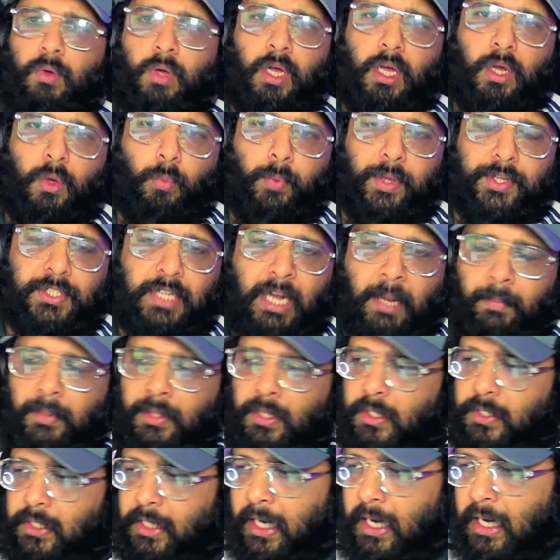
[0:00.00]
West Ham in the
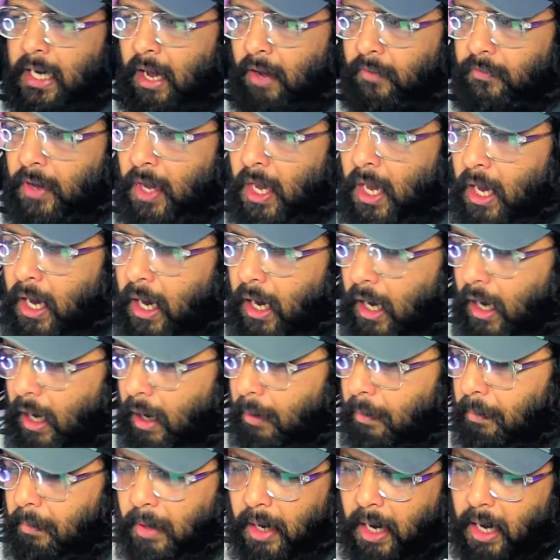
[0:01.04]
second half,
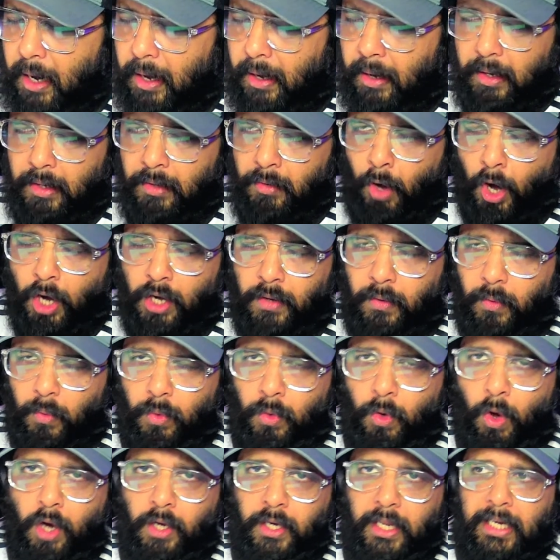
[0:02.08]
not
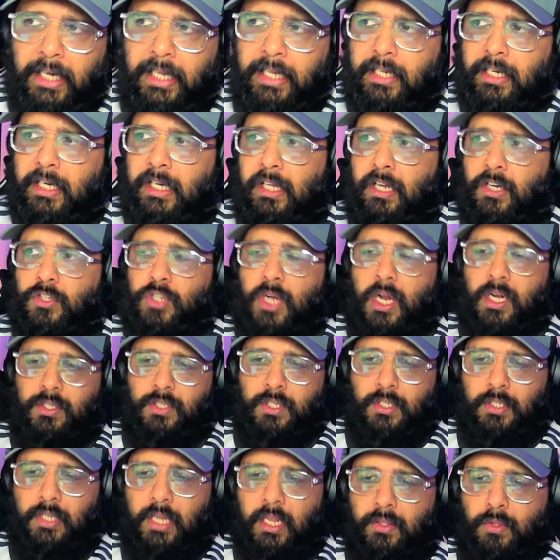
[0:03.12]
any clear
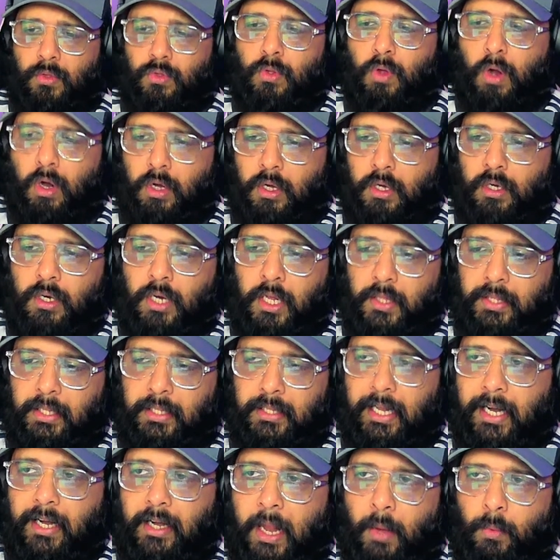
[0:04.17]
chances, and nothing
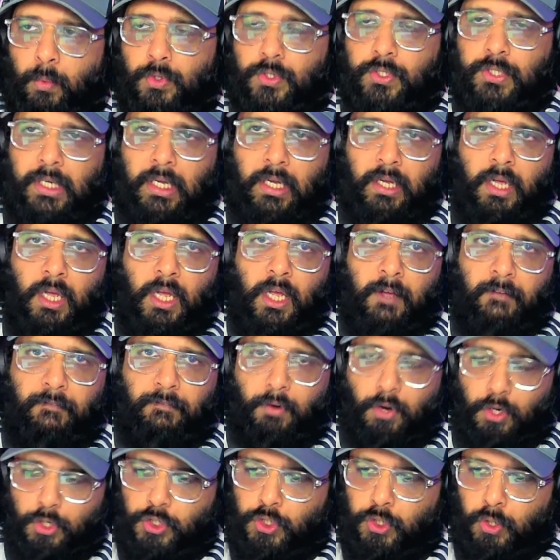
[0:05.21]
that I would say
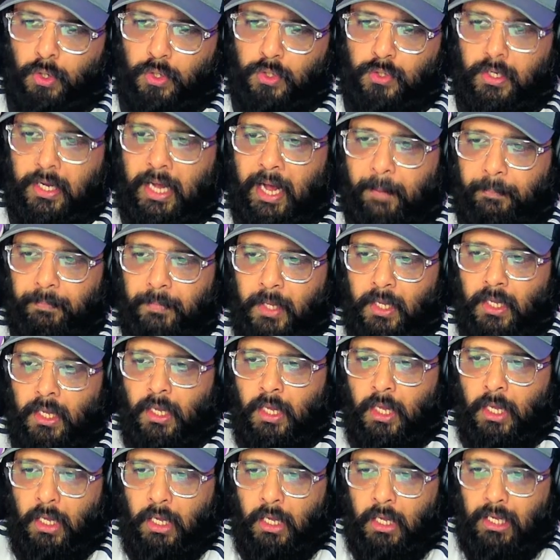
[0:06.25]
for sure. So yeah,
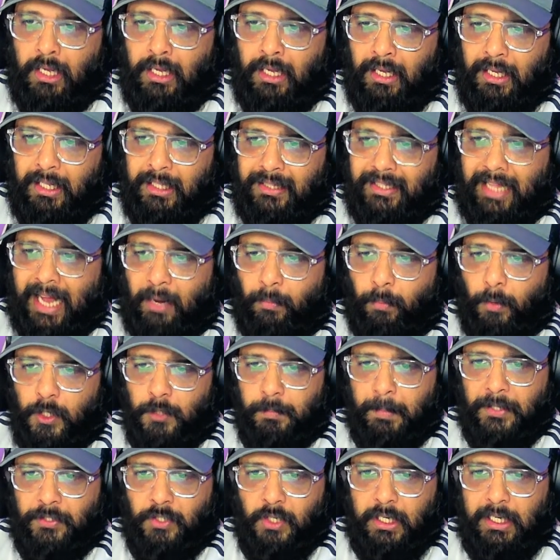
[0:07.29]
that was
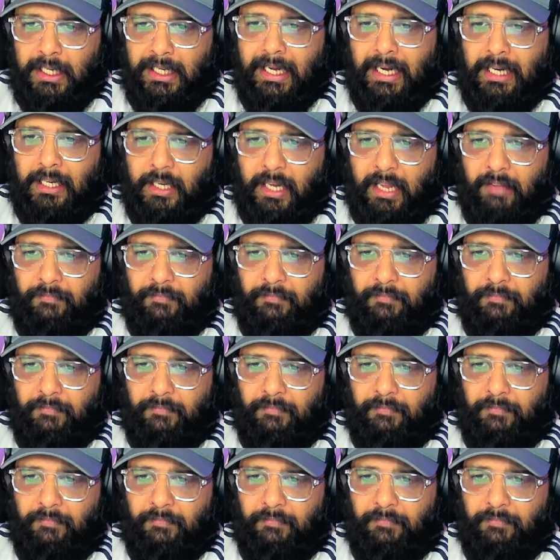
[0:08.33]
majorly it. If